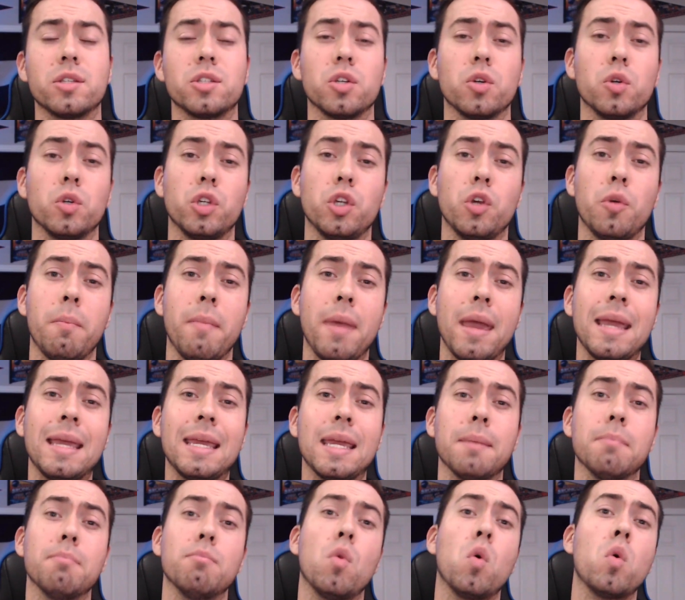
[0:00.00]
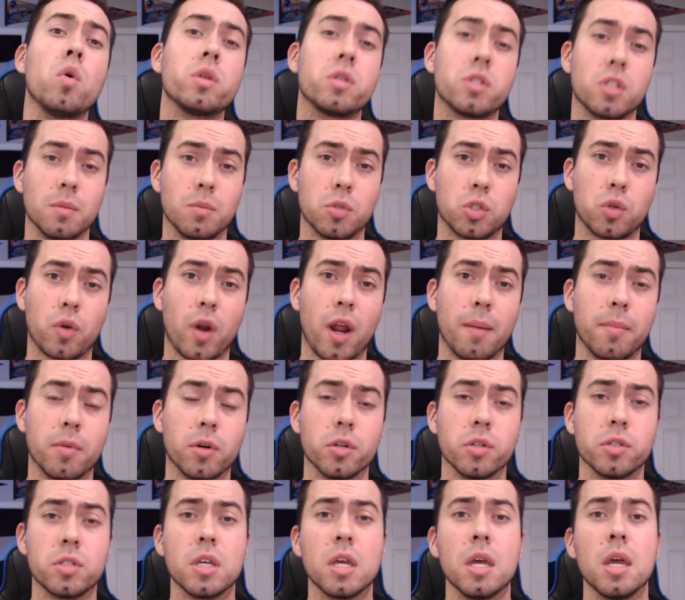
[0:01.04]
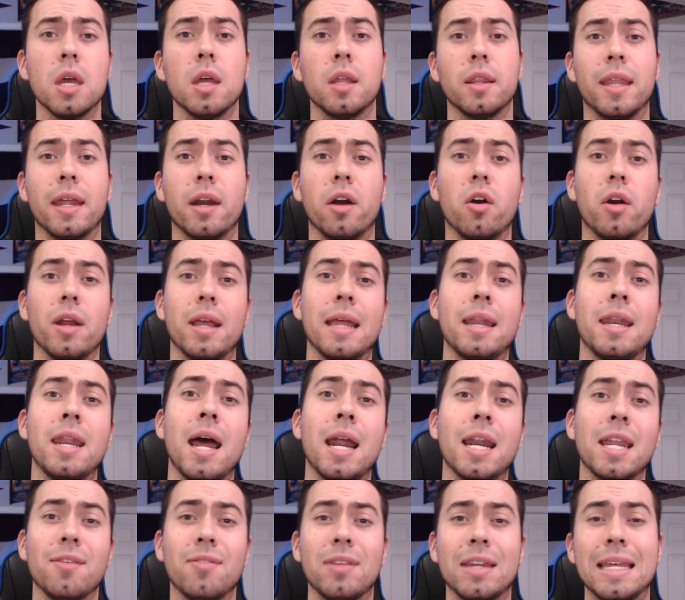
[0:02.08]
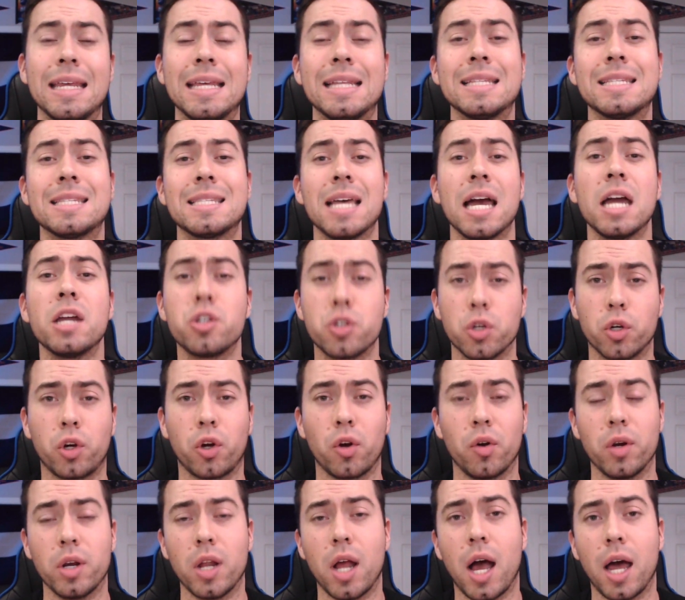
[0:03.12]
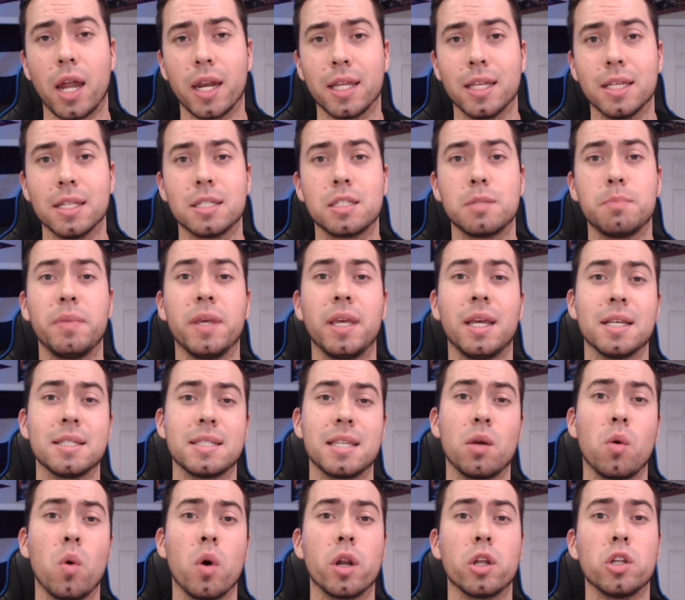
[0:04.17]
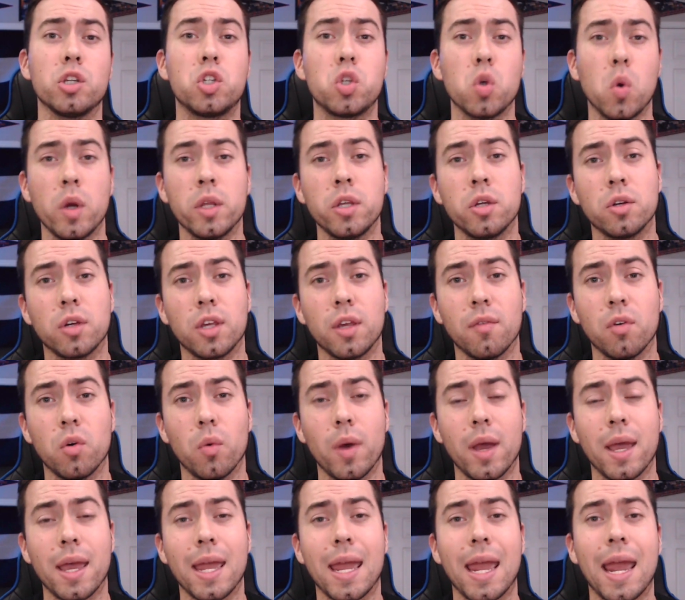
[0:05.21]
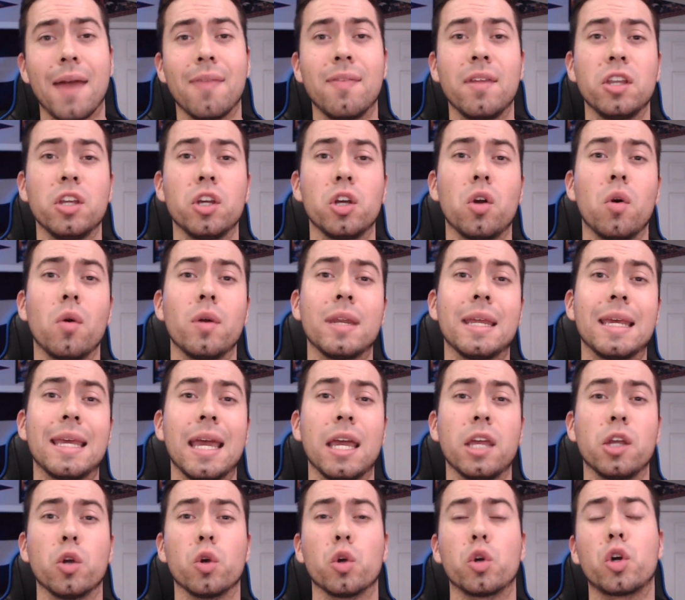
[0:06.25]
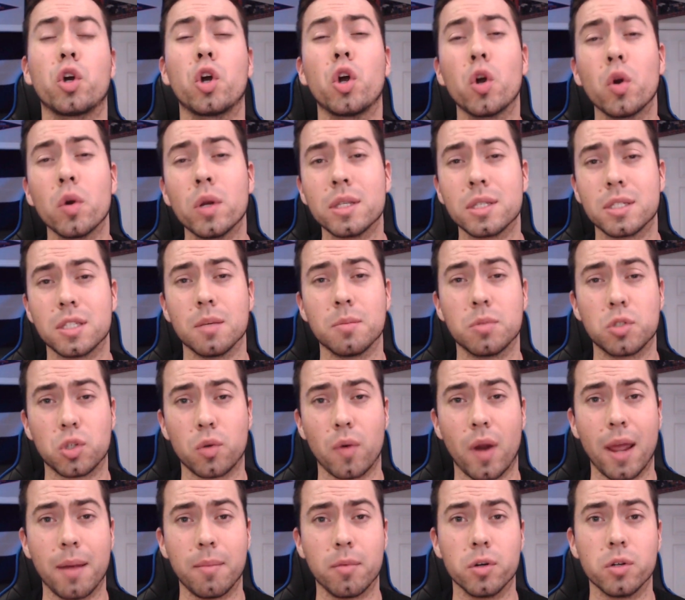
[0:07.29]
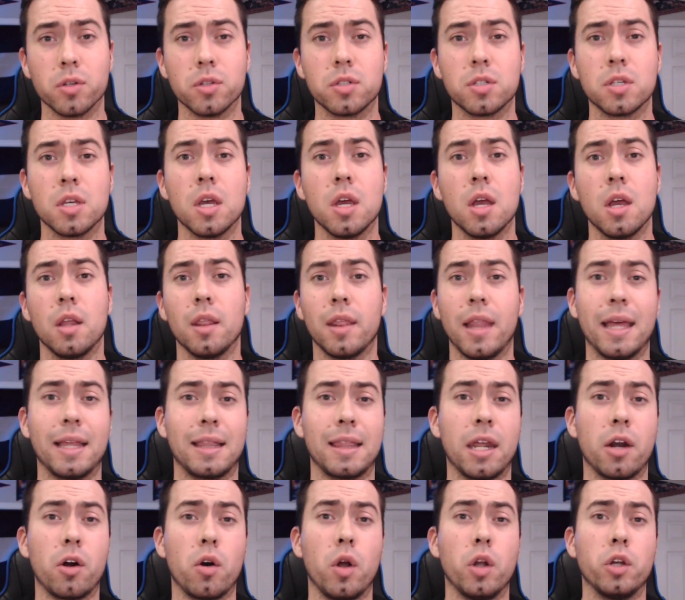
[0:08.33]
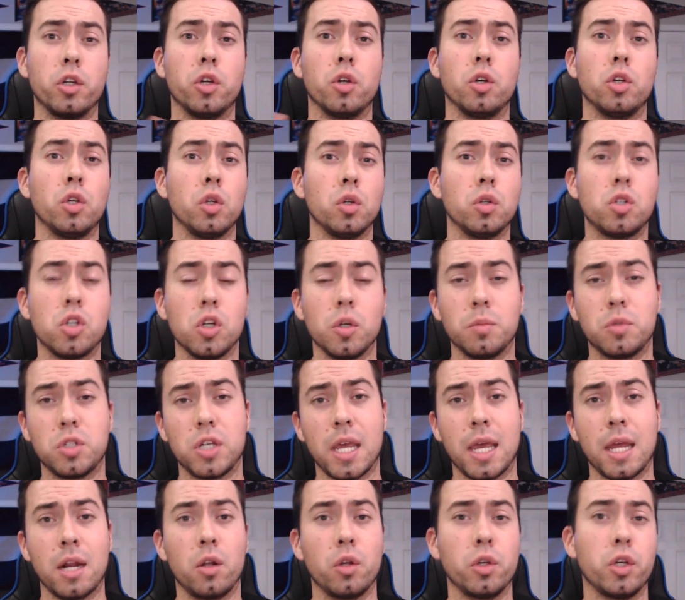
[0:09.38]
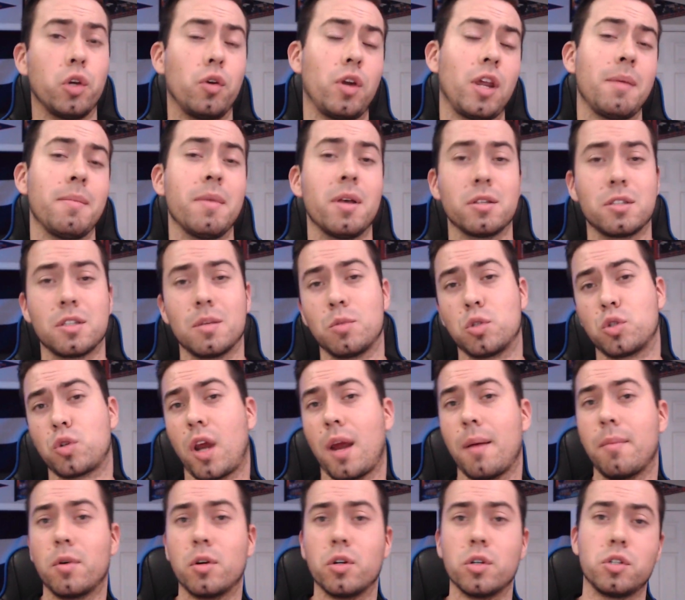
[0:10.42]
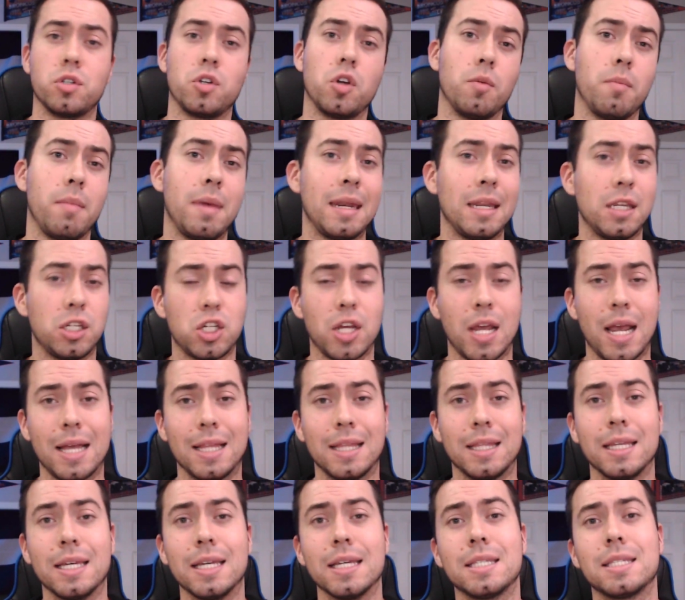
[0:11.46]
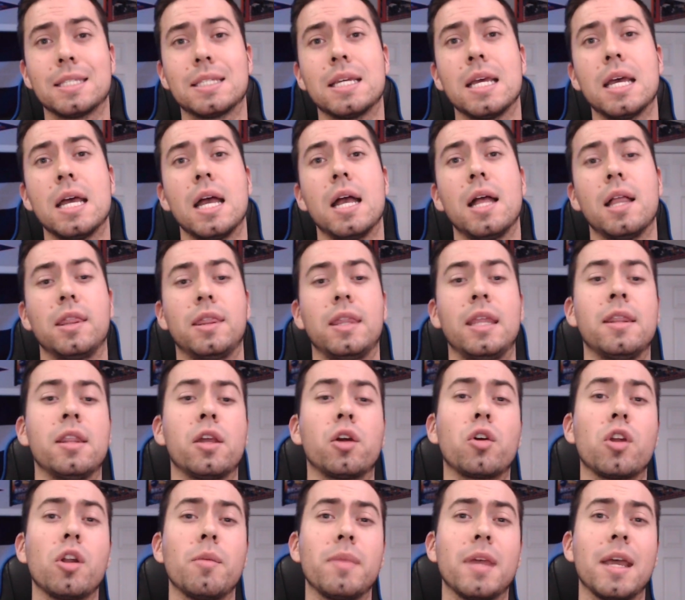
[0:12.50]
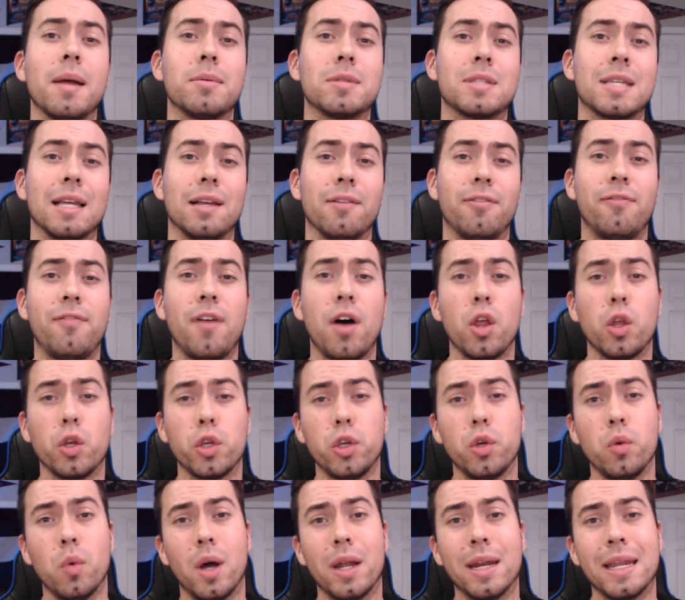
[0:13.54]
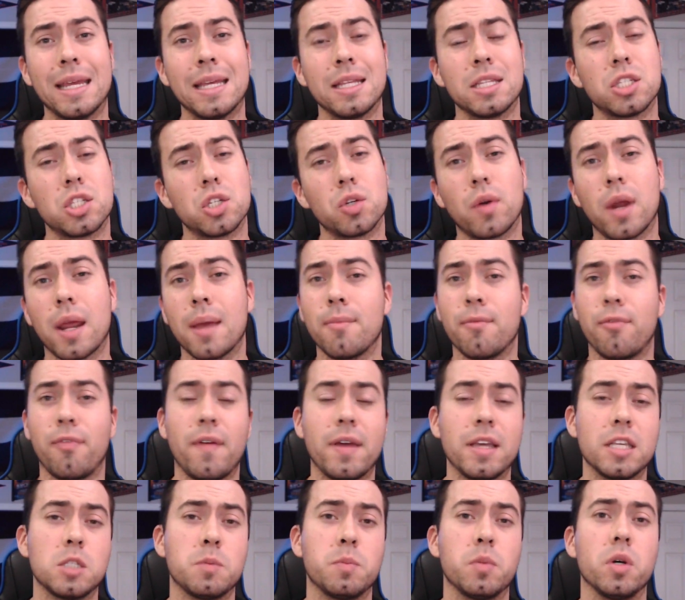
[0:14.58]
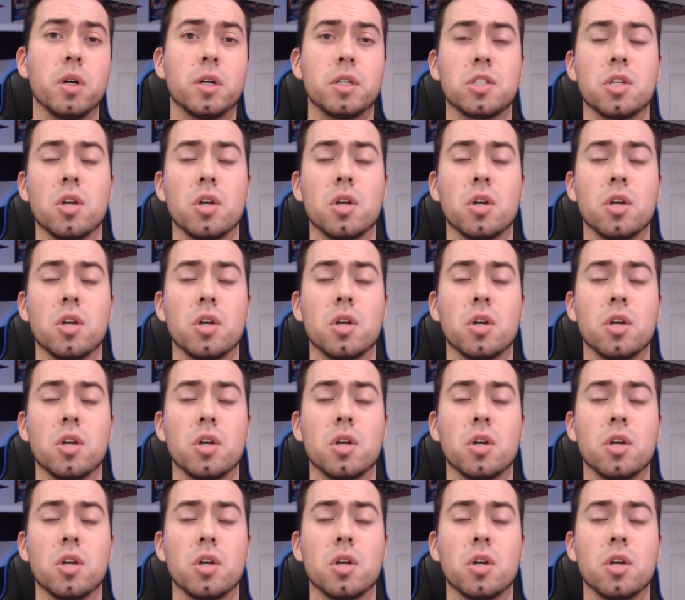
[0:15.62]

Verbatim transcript: So you may get more subscribers that are not even inside your current audience because they wanna join your giveaway, and then you're going to get your current subscribers, like that are on your YouTube channel, your email subscribers, your ManyChat list, then they're going to be able to follow you on Instagram, Facebook.